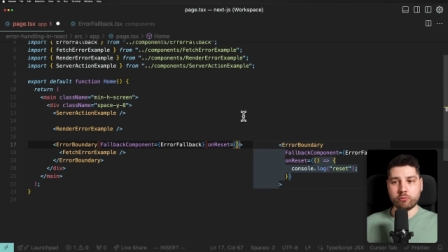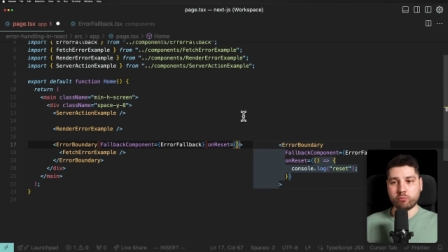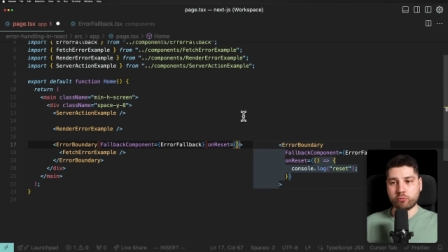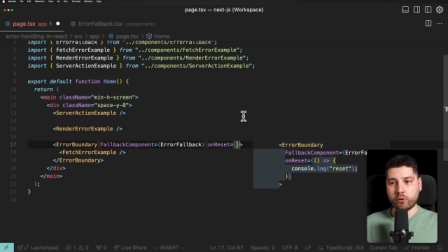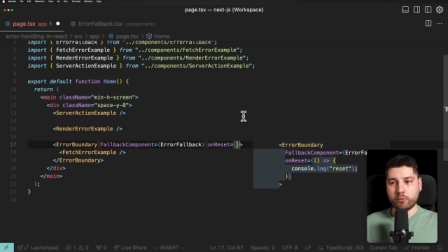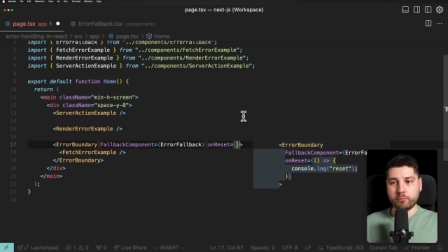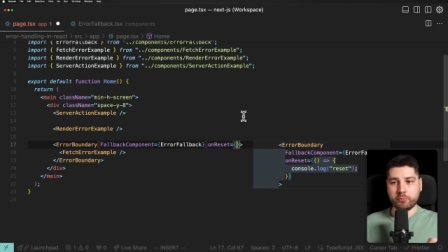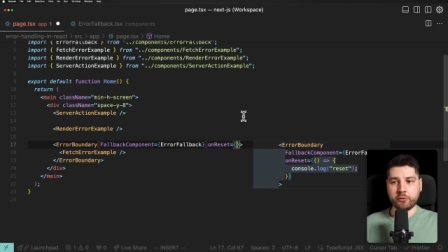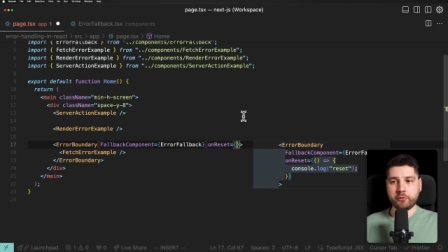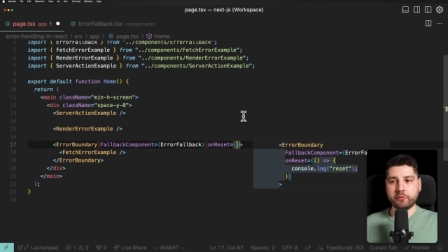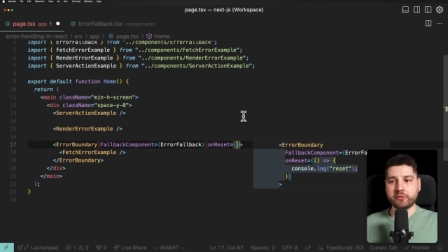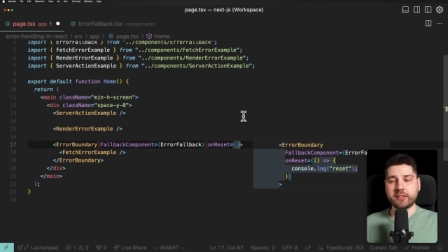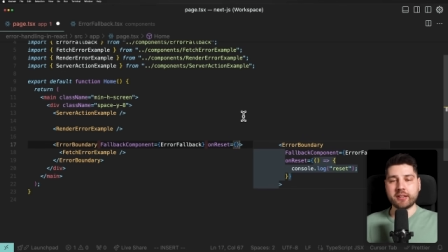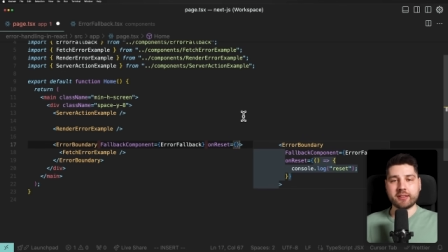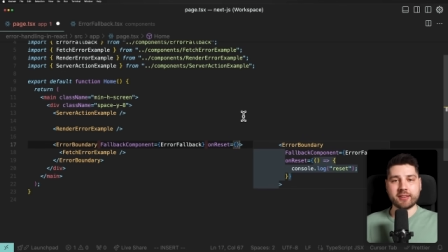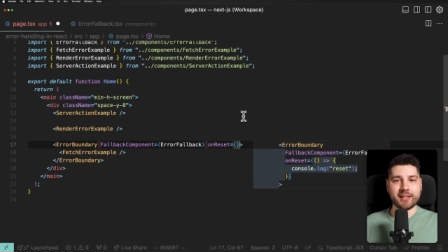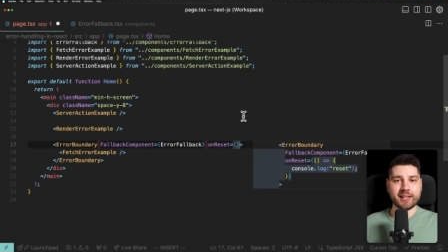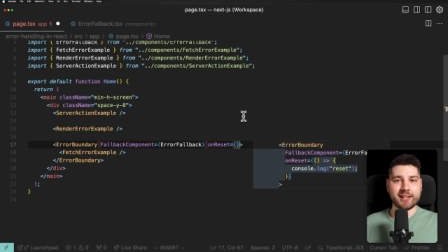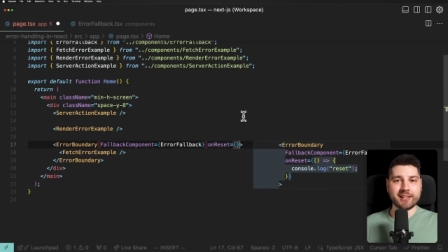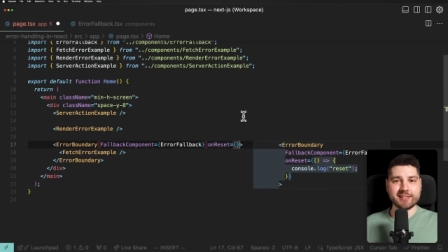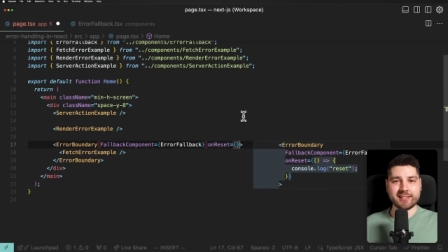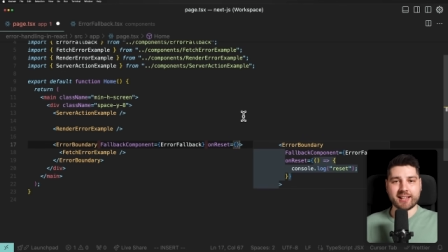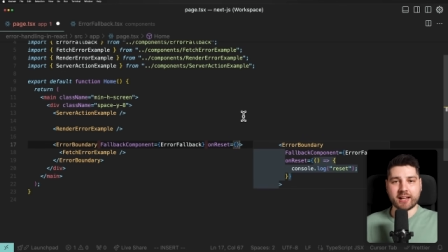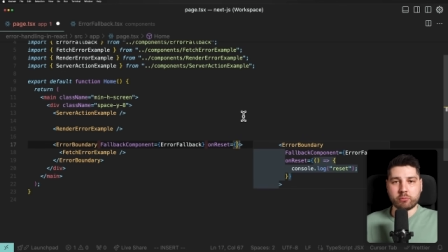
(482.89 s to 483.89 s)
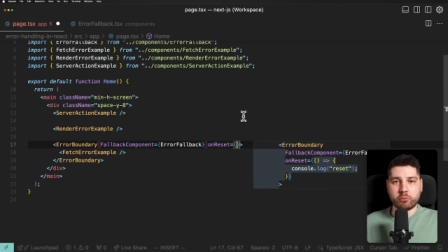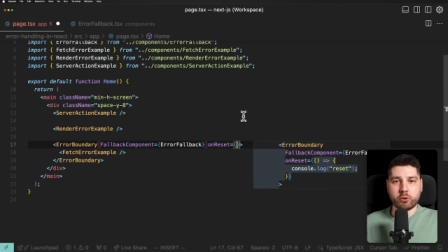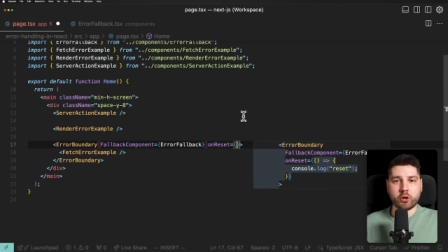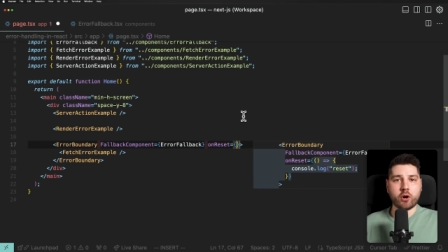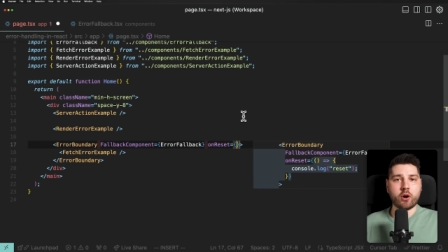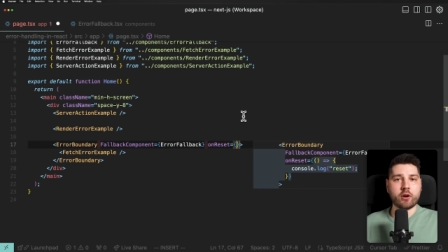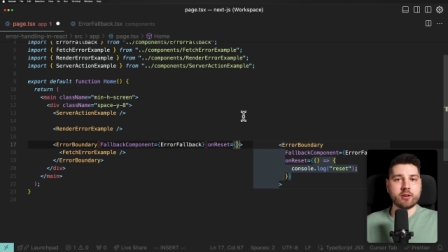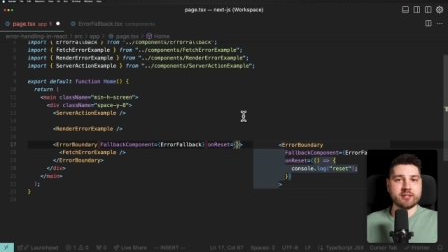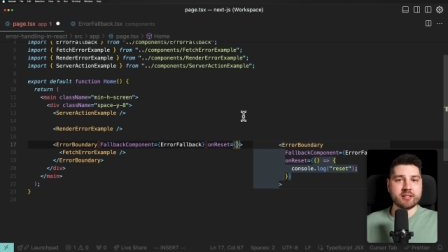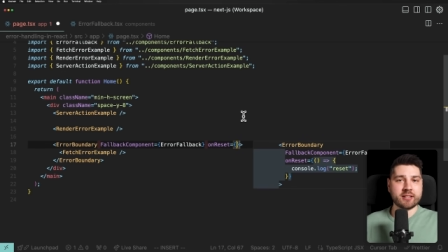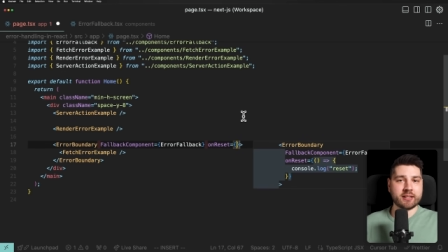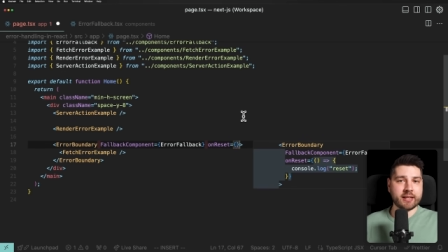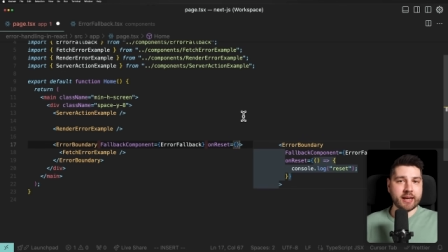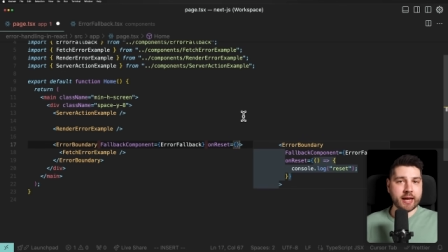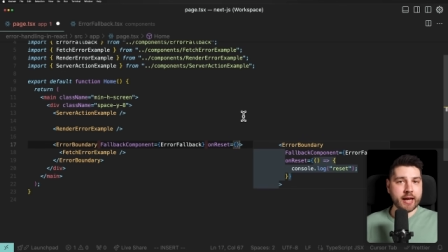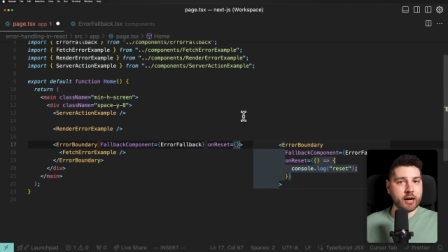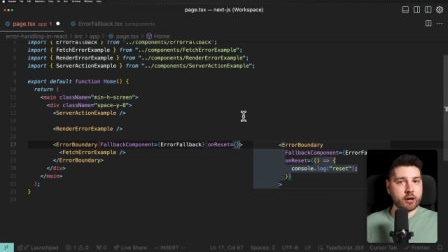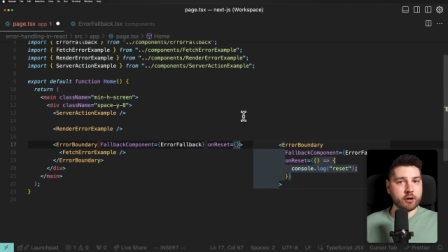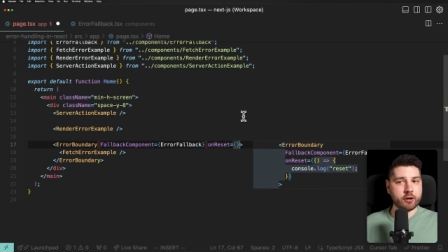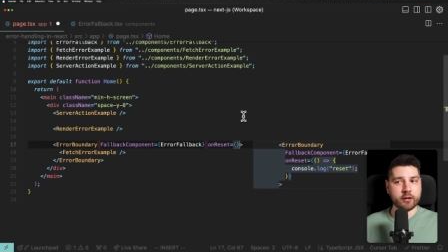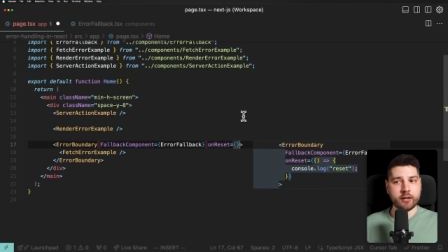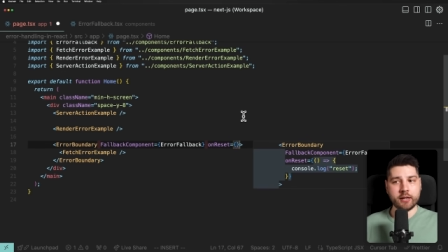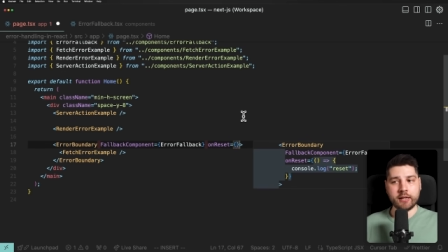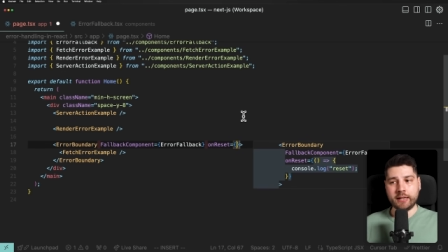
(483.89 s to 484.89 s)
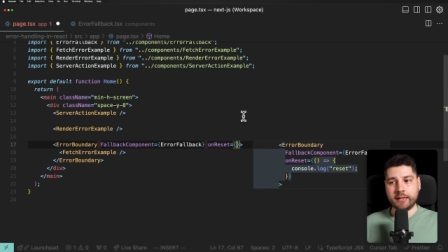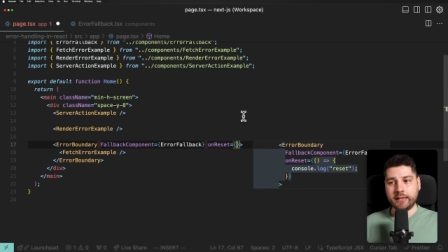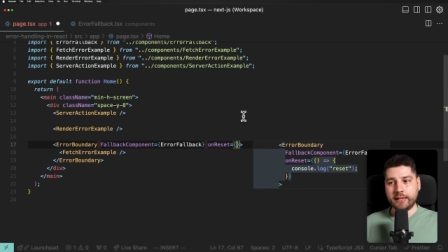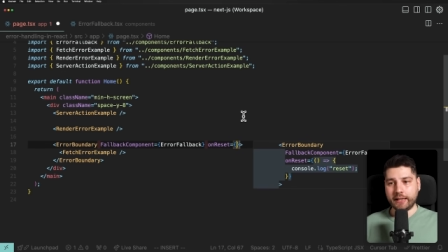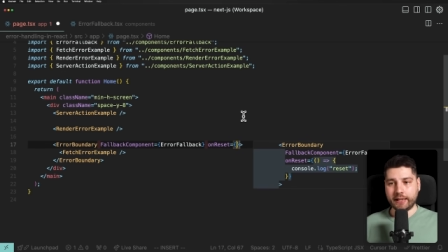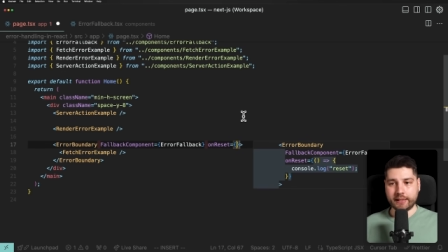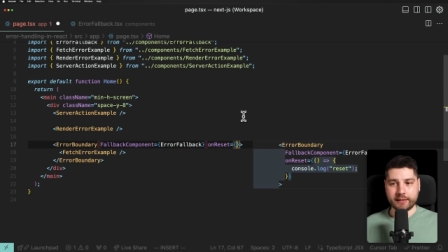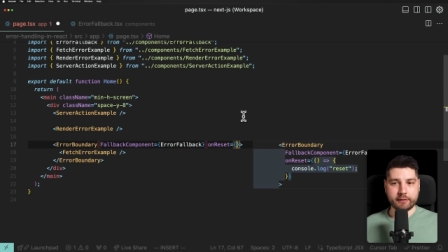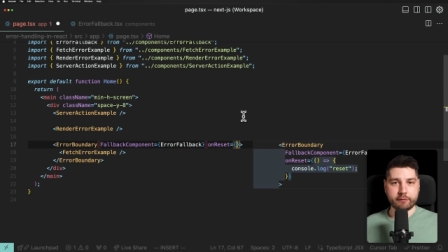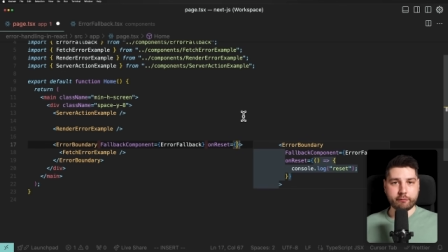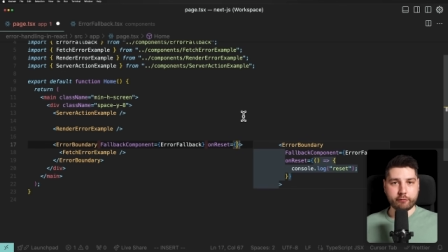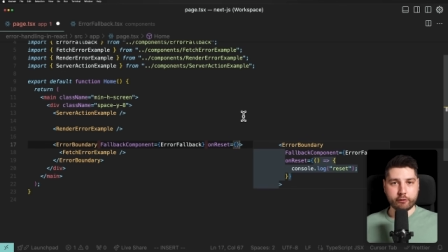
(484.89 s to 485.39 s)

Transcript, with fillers: remove the things that were causing the error in the